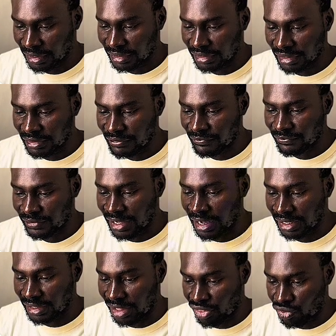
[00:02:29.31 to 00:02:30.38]
Let it
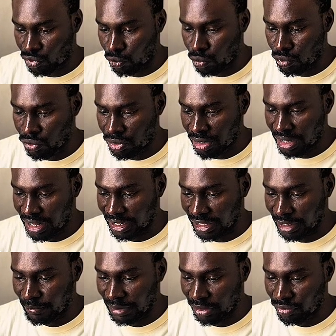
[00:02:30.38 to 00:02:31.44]
flag like so and
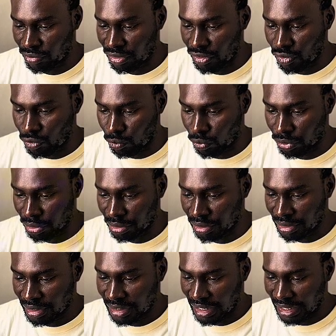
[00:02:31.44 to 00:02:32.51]
get back to this zone
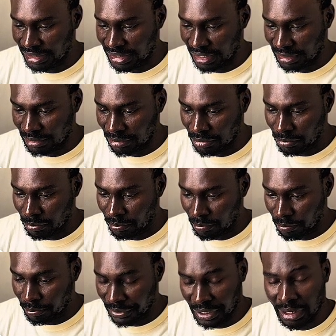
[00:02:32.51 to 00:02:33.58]
and then
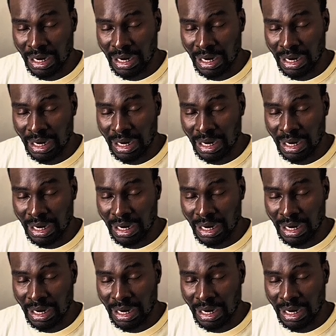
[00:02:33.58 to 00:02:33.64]
break.